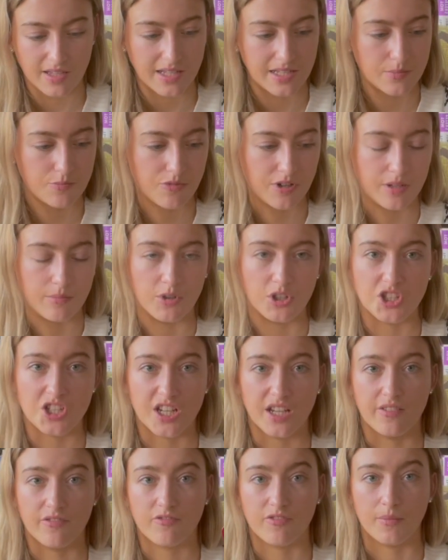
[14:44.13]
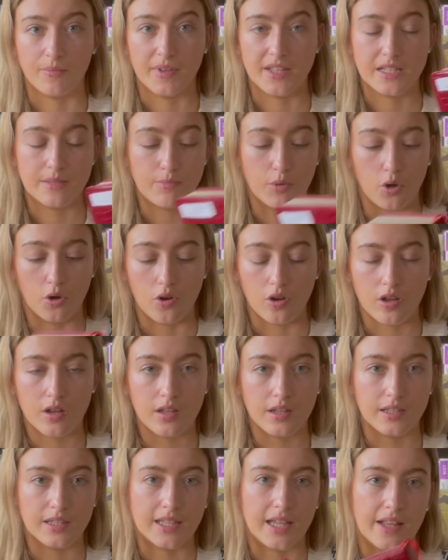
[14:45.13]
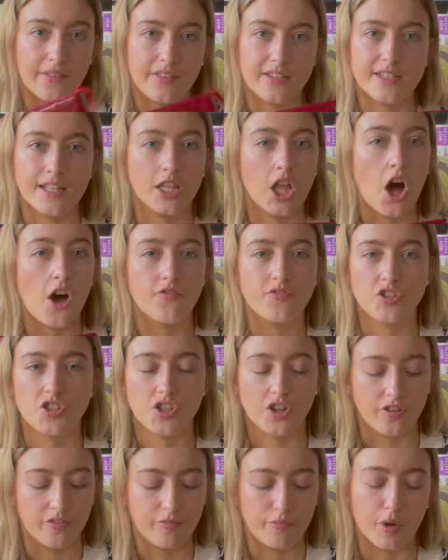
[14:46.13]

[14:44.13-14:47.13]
pretty much it from this book. Like, there's a lot of stuff,